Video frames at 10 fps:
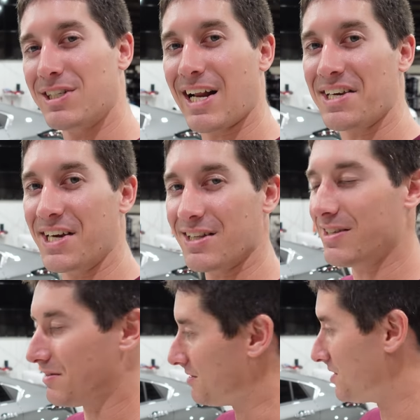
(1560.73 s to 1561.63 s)
Did I kill
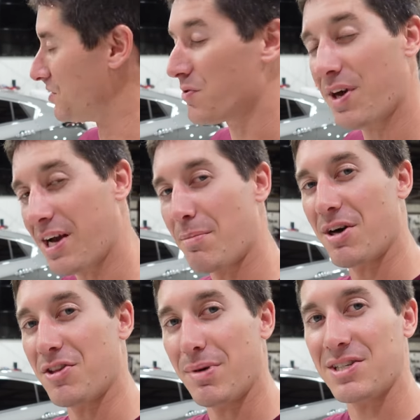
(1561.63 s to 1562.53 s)
it? Do you think I
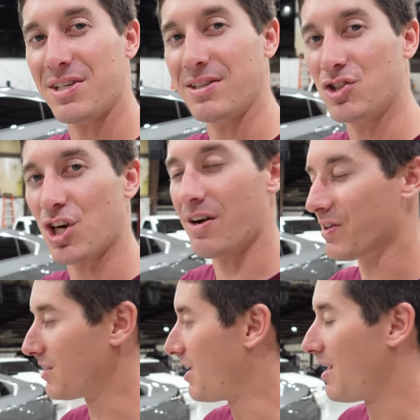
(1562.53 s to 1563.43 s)
bought the best daily
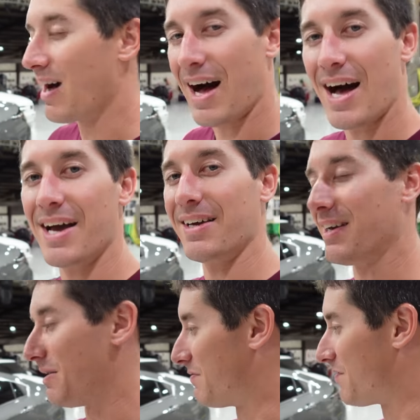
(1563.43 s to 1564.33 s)
driver? I
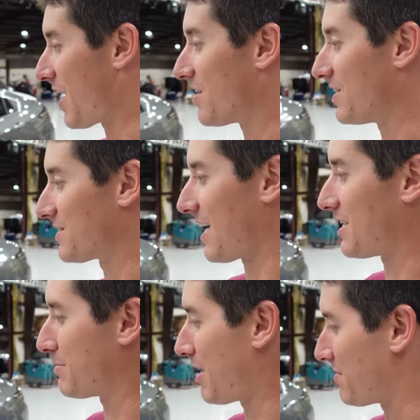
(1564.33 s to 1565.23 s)
am very
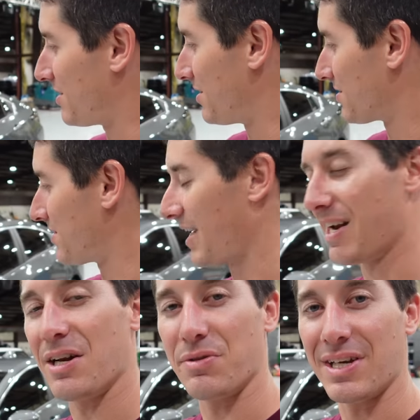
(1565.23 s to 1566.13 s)
excited about this,
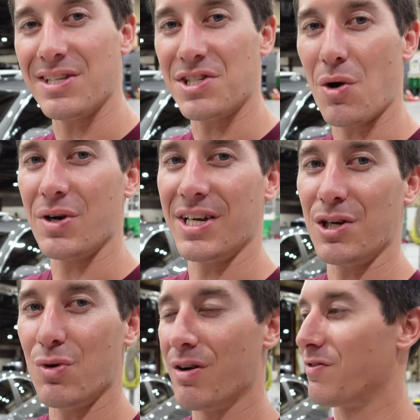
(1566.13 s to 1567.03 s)
and I don't think it's going
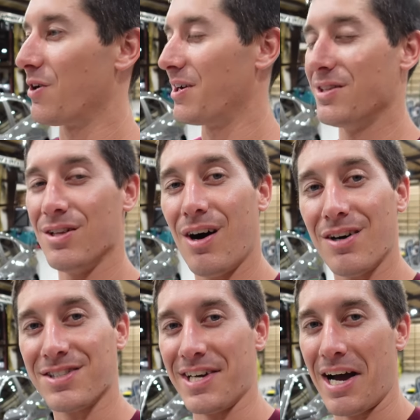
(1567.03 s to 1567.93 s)
anywhere for a
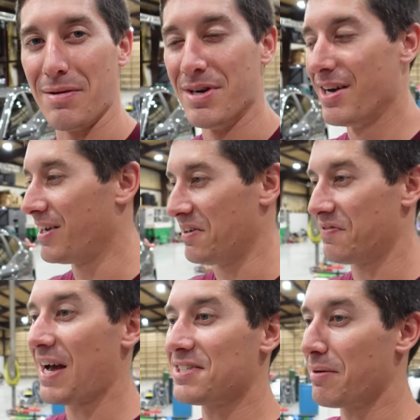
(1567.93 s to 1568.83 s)
long time. In
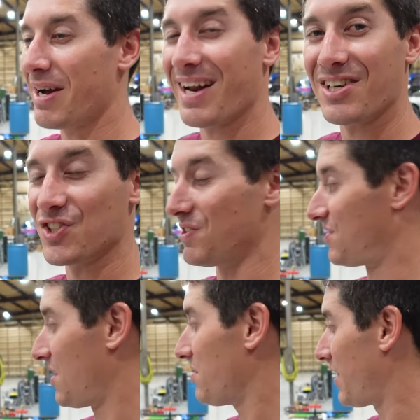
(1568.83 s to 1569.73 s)
fact, I might actually
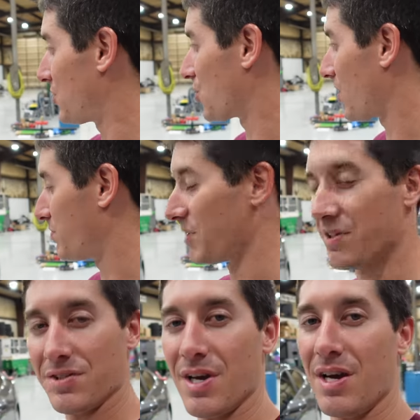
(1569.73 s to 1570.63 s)
sell that truck
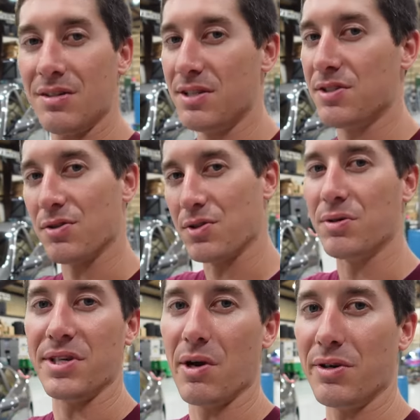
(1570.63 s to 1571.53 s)
because diesel's
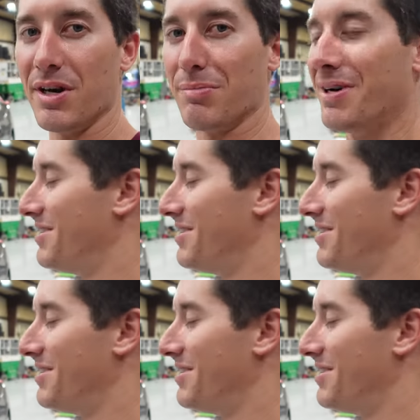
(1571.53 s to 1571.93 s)
only going up.